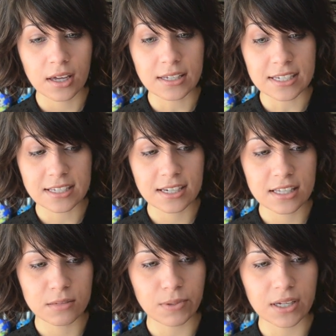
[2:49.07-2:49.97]

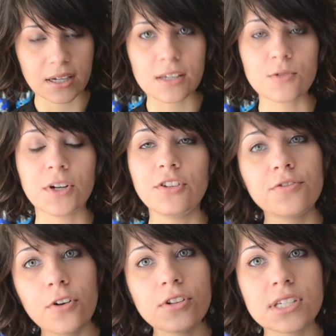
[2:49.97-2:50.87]
distance, because when you
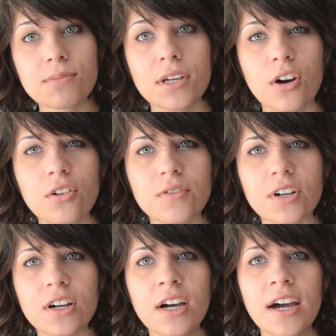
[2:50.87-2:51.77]
fold something
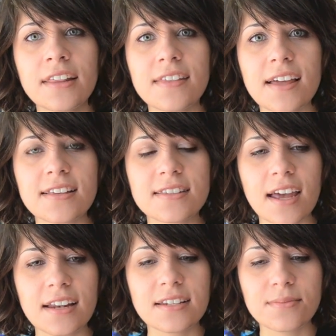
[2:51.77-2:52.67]
over, things
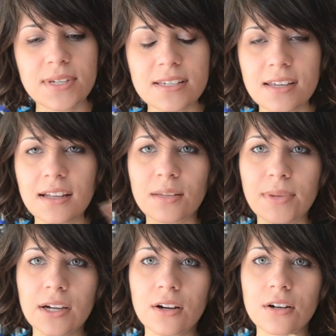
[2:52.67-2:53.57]
tend to be slightly
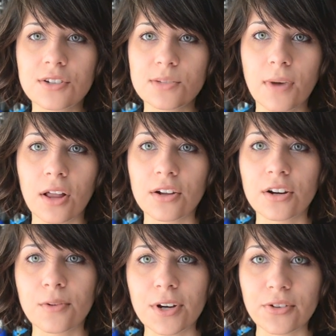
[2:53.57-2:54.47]
bigger or
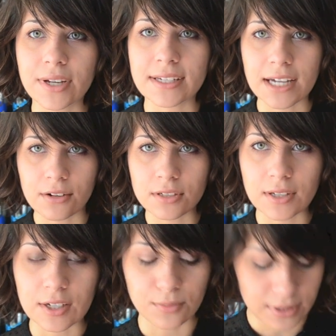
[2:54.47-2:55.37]
smaller when you get down to
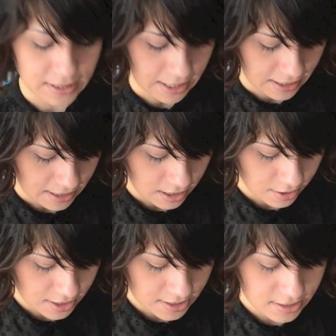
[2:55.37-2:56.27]
like really tiny
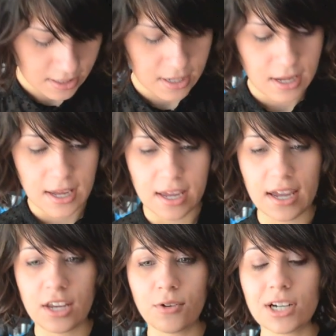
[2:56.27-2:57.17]
areas,
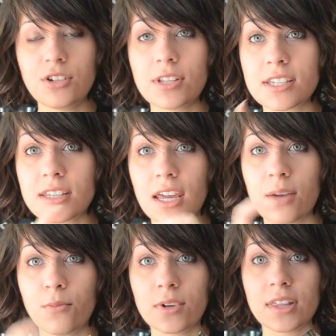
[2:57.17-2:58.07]
and you want to do the
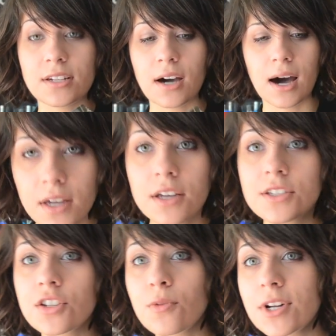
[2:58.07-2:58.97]
same with the top.
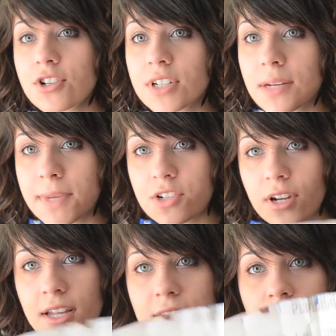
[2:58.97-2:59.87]
So once you're done
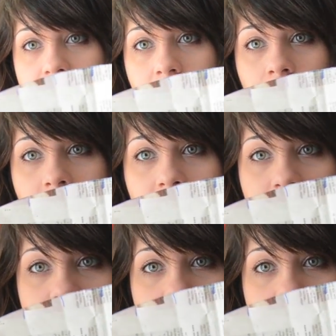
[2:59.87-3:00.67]
measuring those out, I like